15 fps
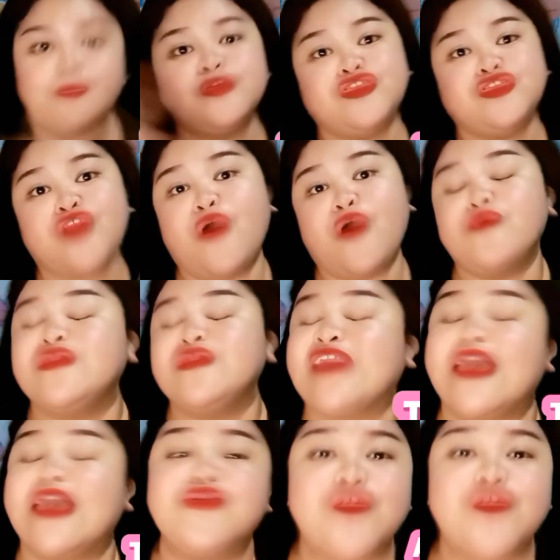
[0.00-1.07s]
No, they
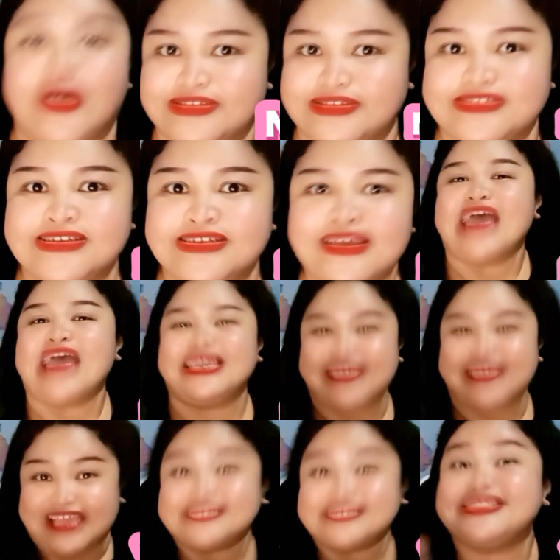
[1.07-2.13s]
are not.
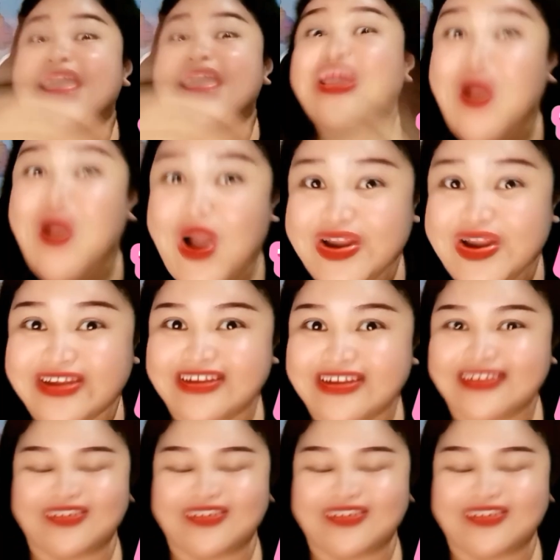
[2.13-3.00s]
Yes, they are.